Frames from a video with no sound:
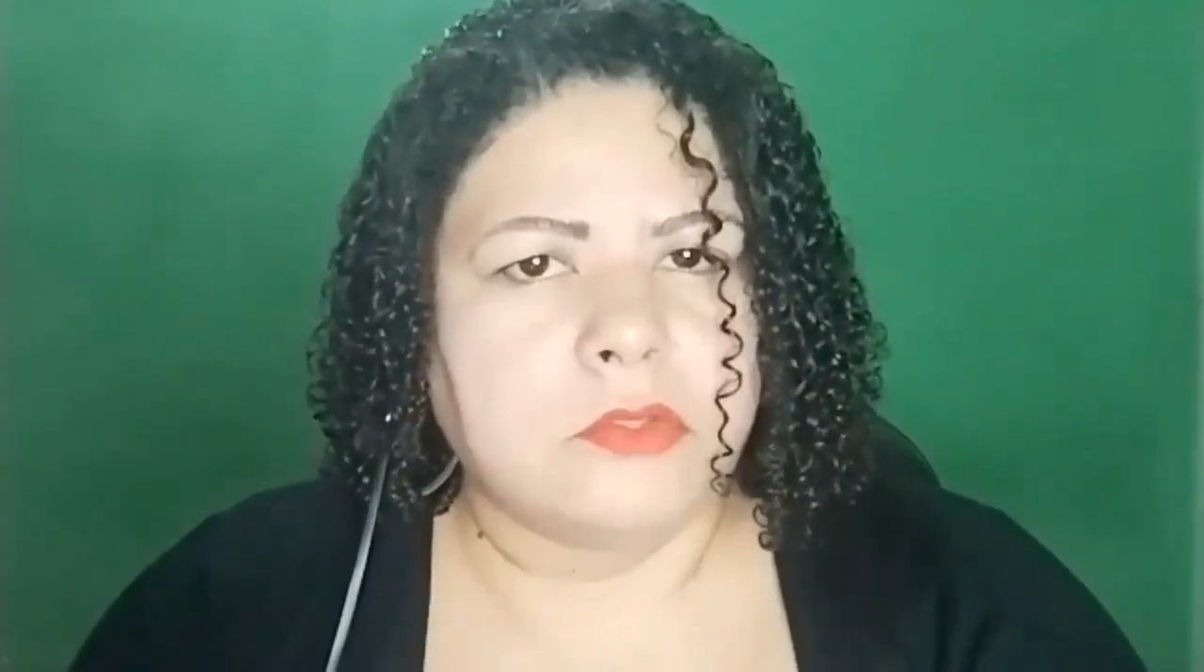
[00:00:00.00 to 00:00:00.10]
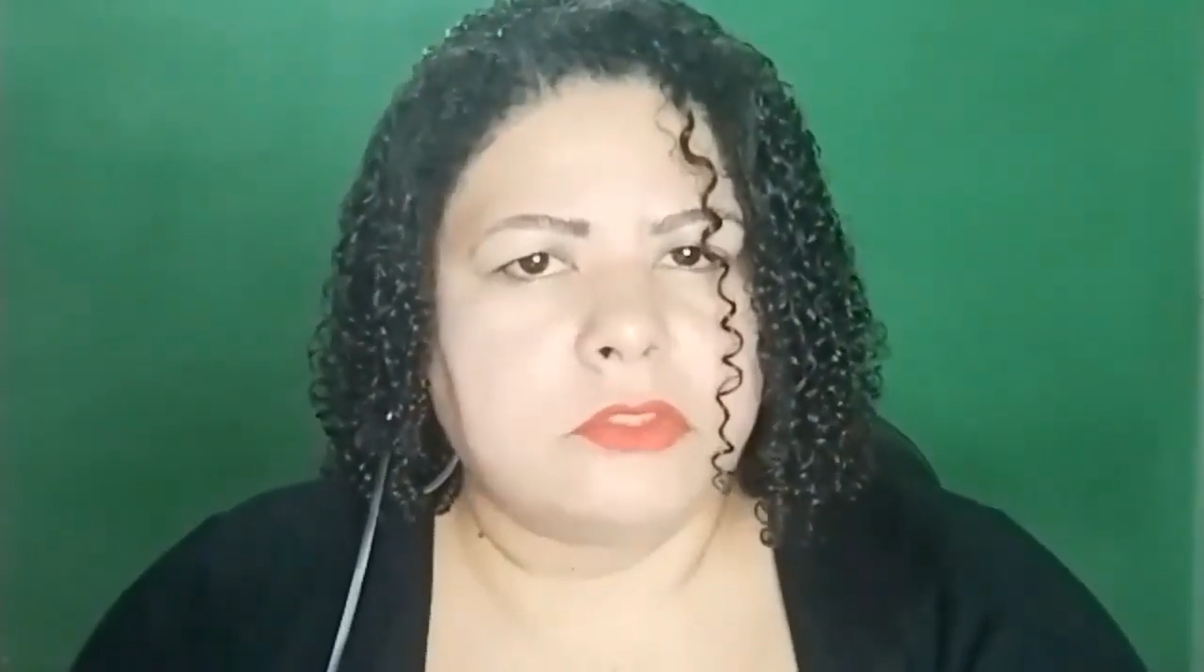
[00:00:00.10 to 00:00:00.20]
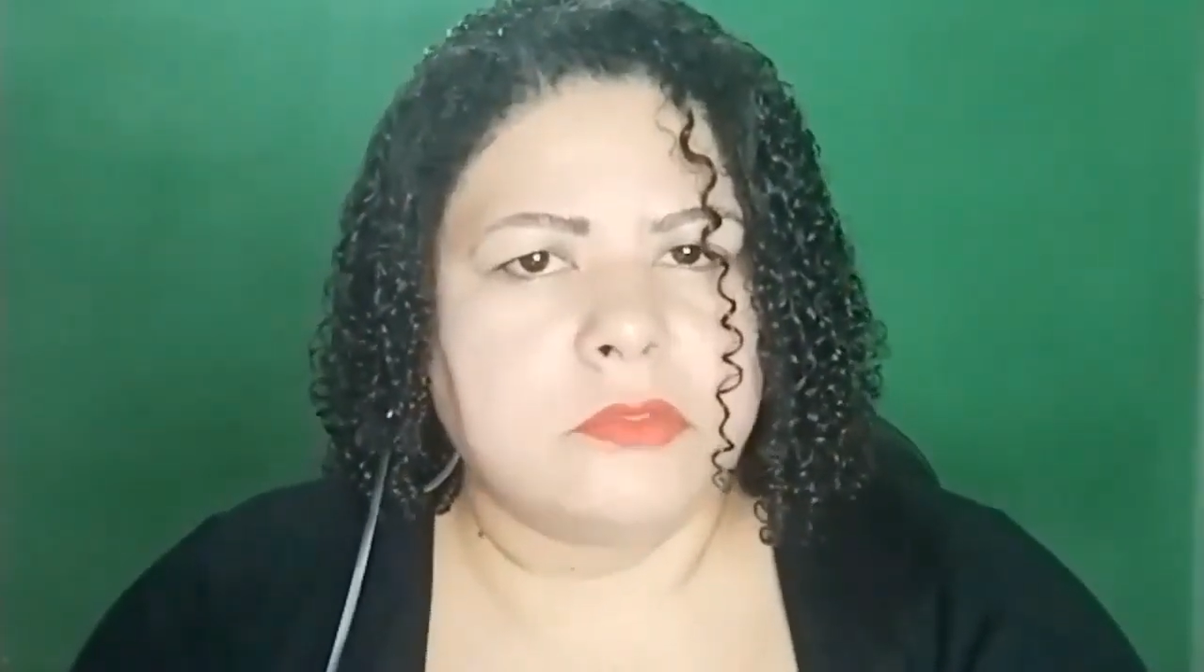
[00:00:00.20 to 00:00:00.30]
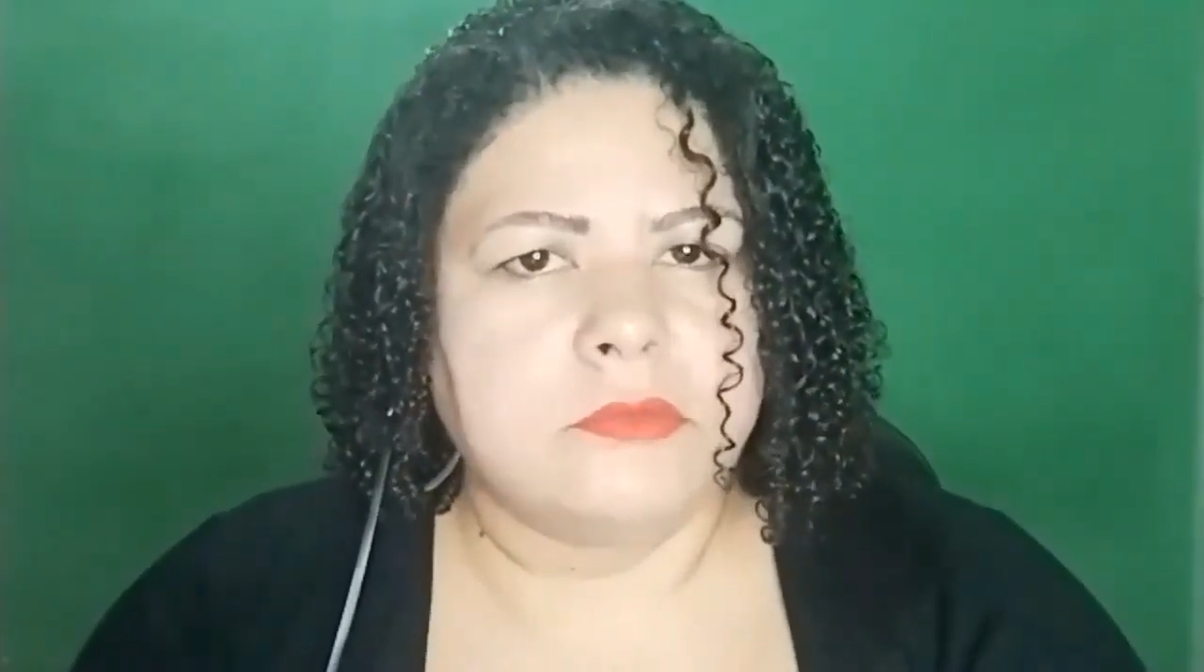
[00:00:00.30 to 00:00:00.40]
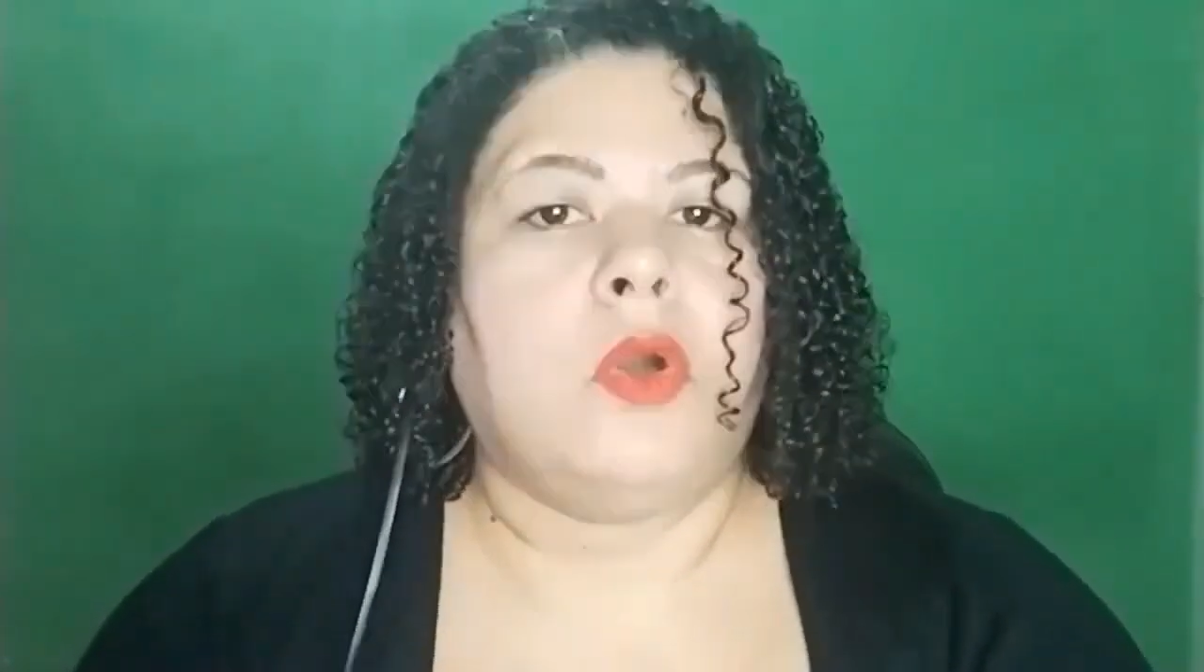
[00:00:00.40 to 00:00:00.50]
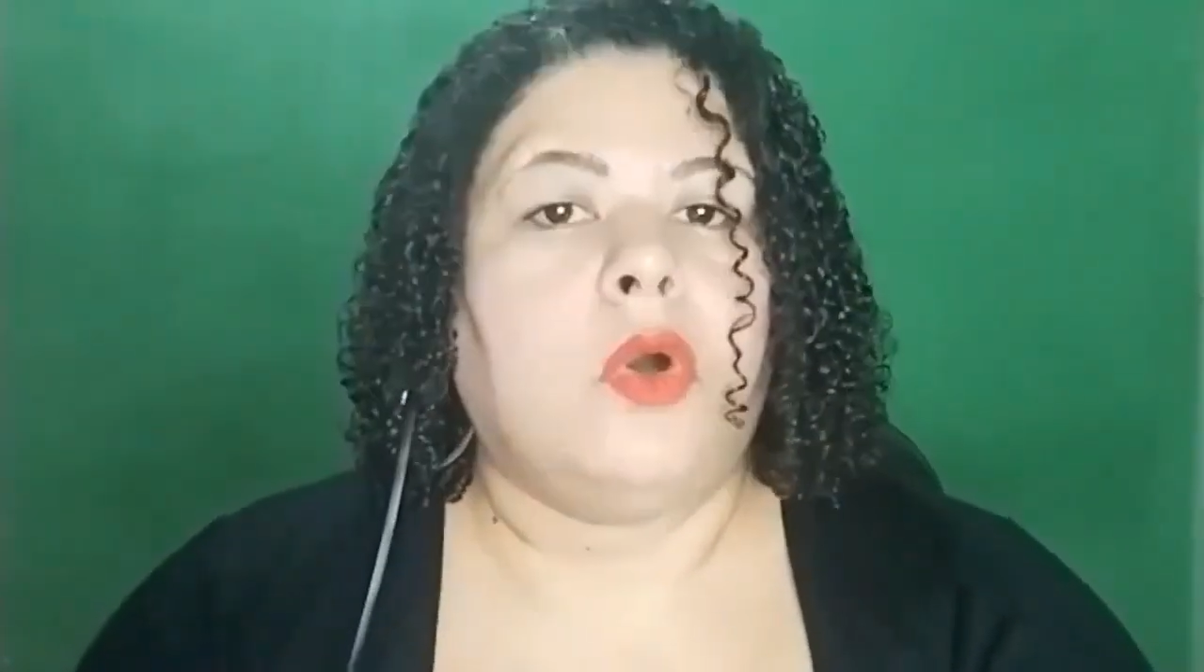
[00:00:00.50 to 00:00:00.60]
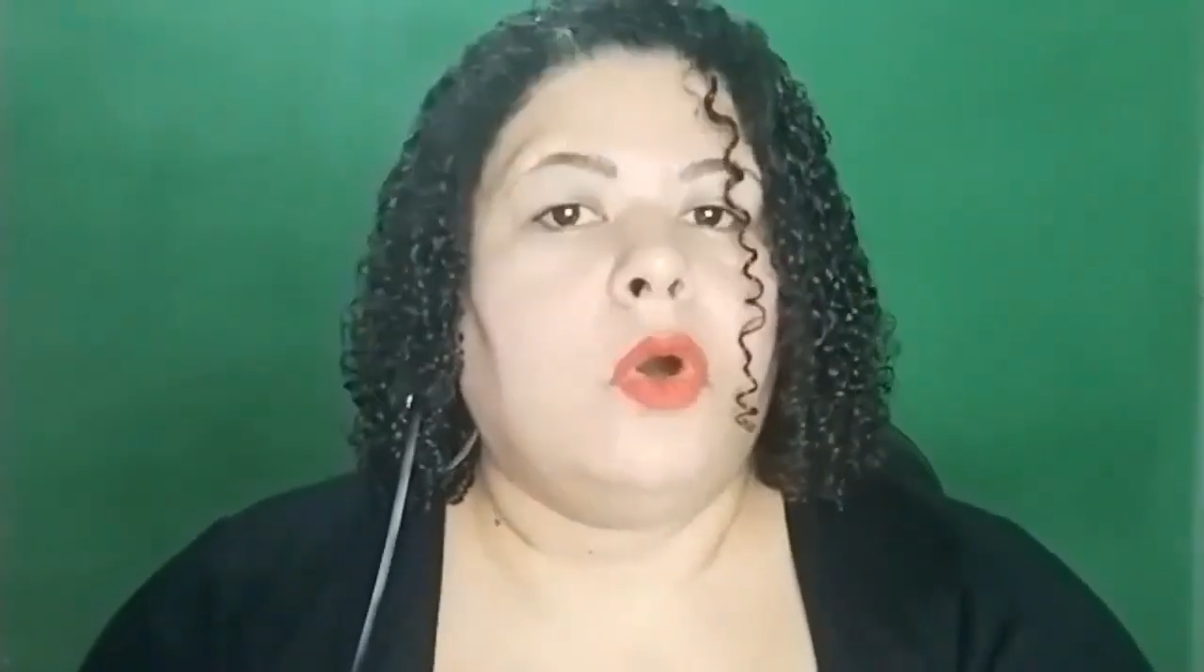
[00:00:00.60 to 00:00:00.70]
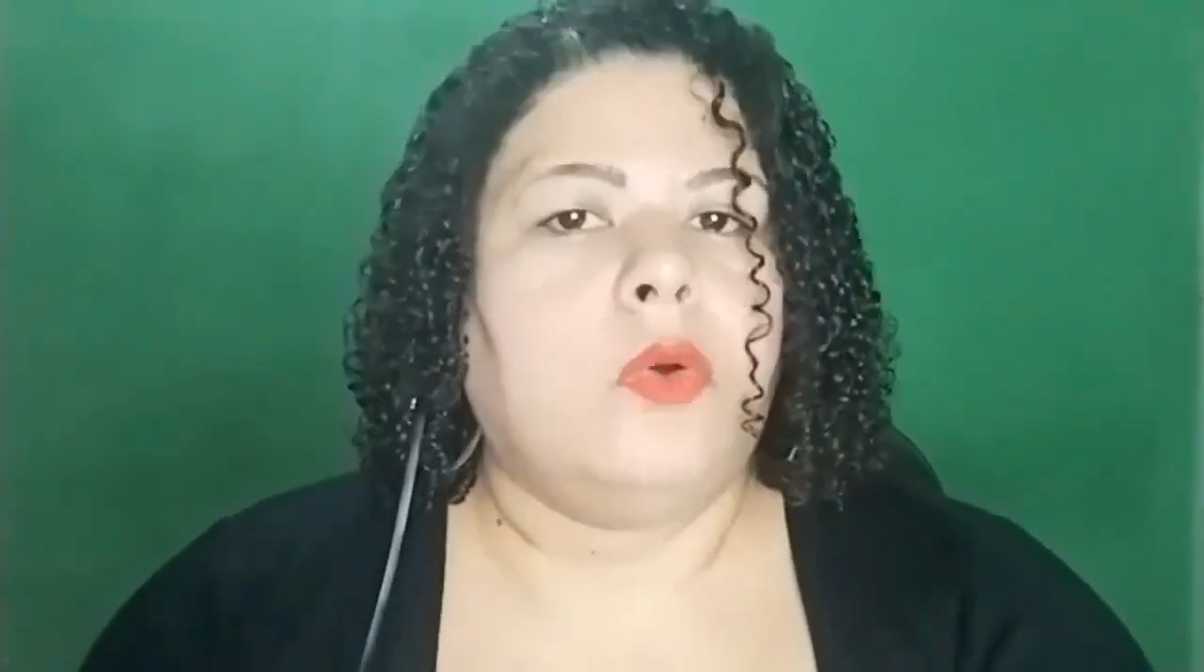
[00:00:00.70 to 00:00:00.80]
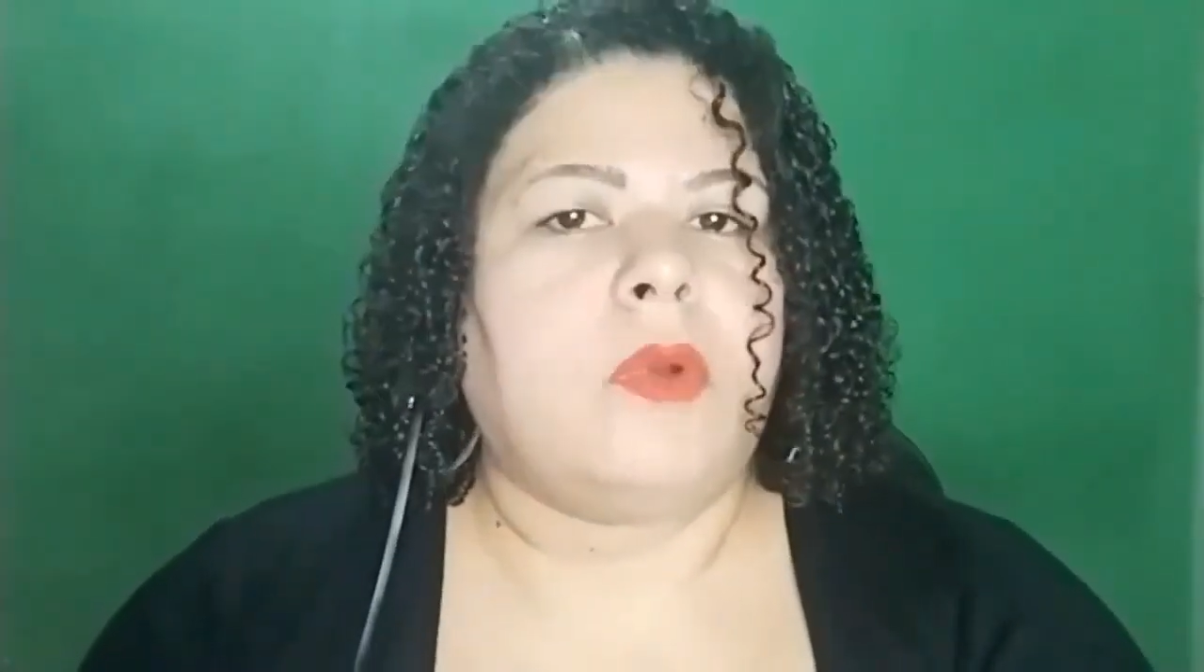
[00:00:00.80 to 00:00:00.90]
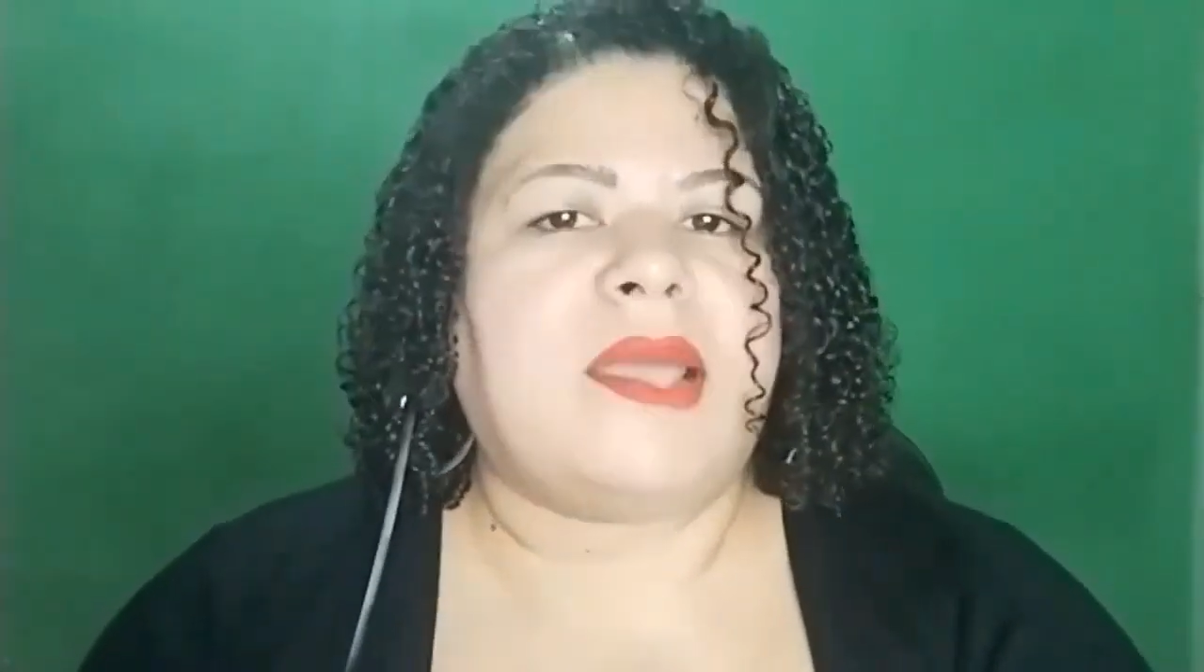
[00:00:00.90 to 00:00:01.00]
without
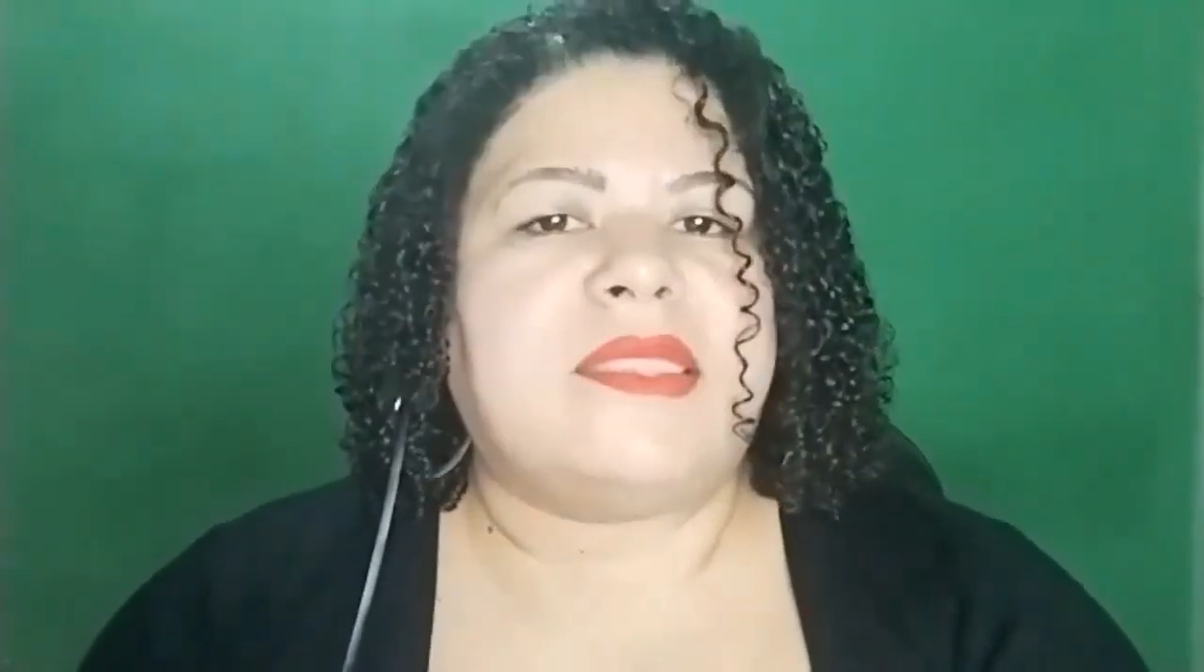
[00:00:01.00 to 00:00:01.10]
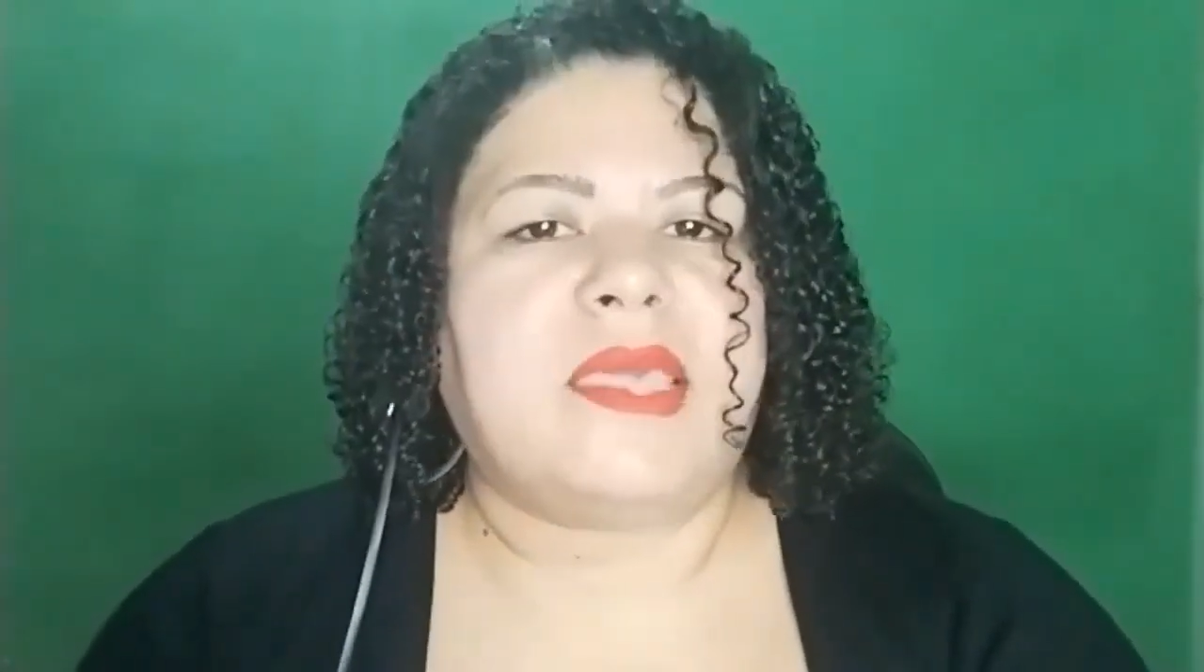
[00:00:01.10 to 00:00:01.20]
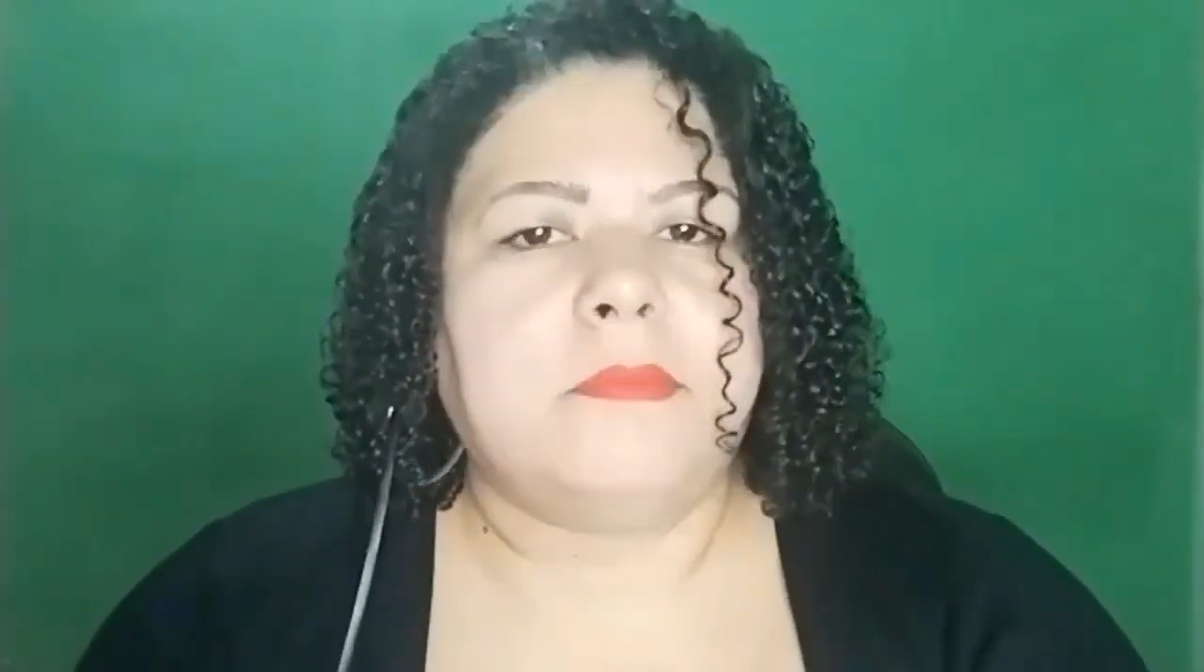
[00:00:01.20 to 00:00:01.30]
receiving